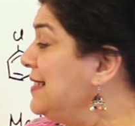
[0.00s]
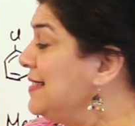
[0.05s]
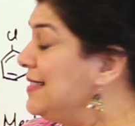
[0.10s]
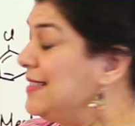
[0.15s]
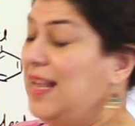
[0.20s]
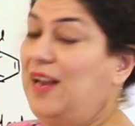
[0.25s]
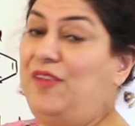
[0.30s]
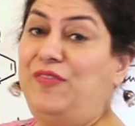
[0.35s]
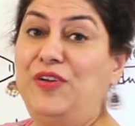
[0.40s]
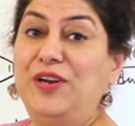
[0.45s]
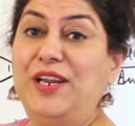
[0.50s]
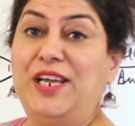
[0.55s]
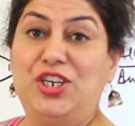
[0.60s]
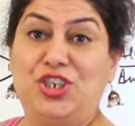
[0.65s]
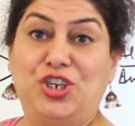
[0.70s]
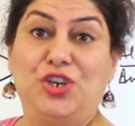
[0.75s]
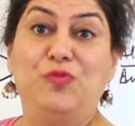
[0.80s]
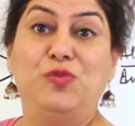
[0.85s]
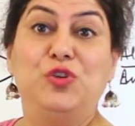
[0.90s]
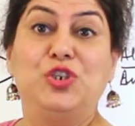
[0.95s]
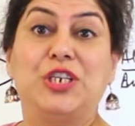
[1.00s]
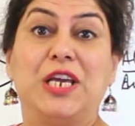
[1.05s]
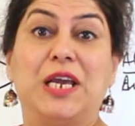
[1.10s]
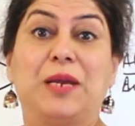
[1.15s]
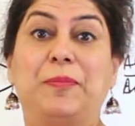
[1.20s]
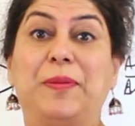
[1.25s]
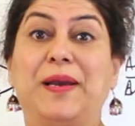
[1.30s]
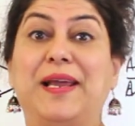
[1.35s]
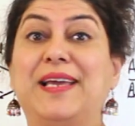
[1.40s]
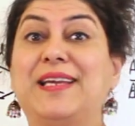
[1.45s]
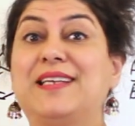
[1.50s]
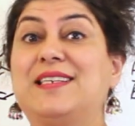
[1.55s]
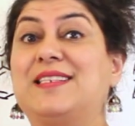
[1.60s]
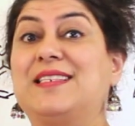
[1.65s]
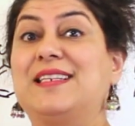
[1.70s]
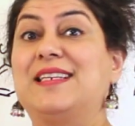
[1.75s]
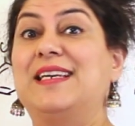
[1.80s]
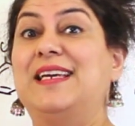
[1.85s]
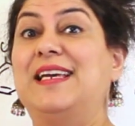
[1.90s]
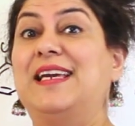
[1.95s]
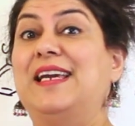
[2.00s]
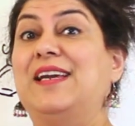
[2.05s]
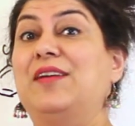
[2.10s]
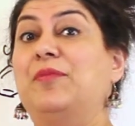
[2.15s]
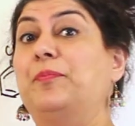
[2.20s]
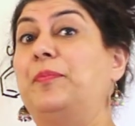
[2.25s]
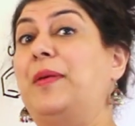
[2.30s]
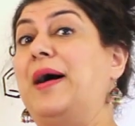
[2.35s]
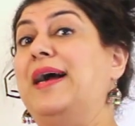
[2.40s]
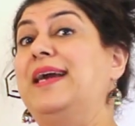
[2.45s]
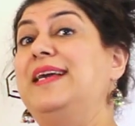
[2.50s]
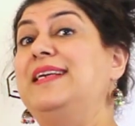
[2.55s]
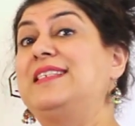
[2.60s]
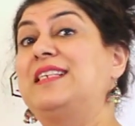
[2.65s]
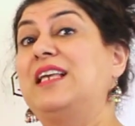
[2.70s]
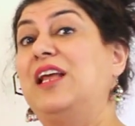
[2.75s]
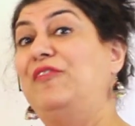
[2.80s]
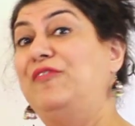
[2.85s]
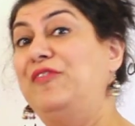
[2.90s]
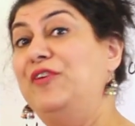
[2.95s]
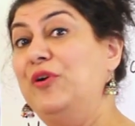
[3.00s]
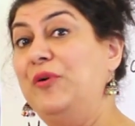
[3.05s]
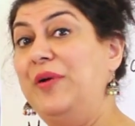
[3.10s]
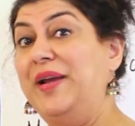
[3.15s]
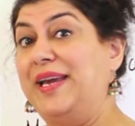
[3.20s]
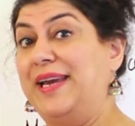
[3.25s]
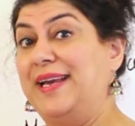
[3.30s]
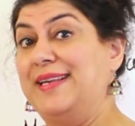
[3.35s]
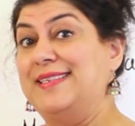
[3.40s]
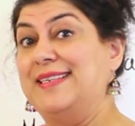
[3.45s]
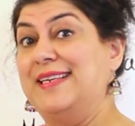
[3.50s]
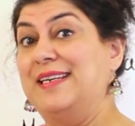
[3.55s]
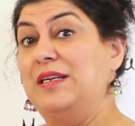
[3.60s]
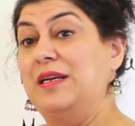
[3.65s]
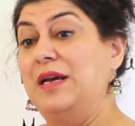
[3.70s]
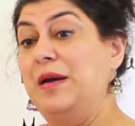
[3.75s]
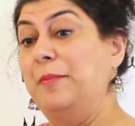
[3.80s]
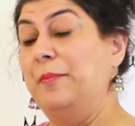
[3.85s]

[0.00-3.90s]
Sulfonation would take place by sulfuric acid,